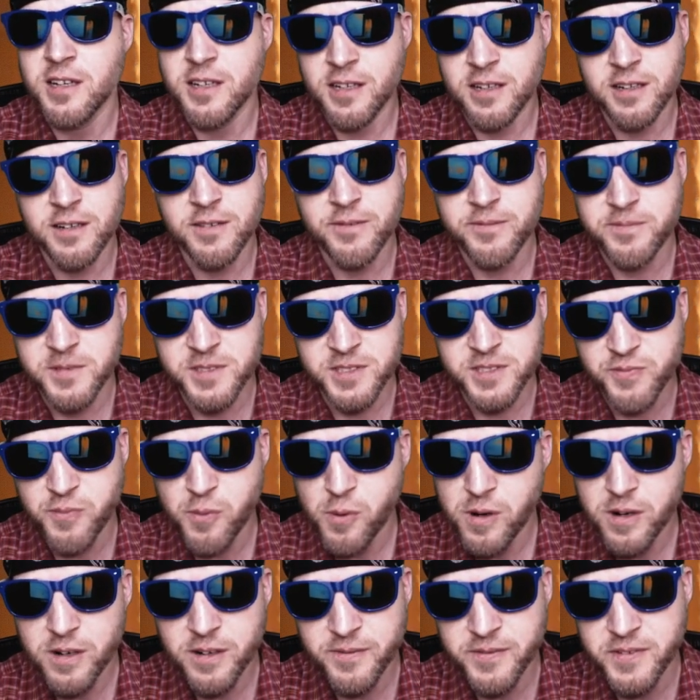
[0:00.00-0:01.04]
It's
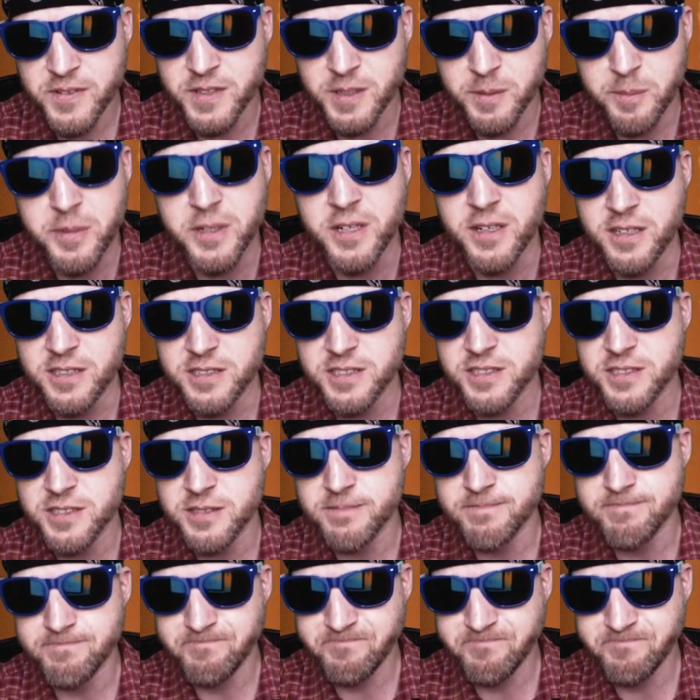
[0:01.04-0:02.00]
$450.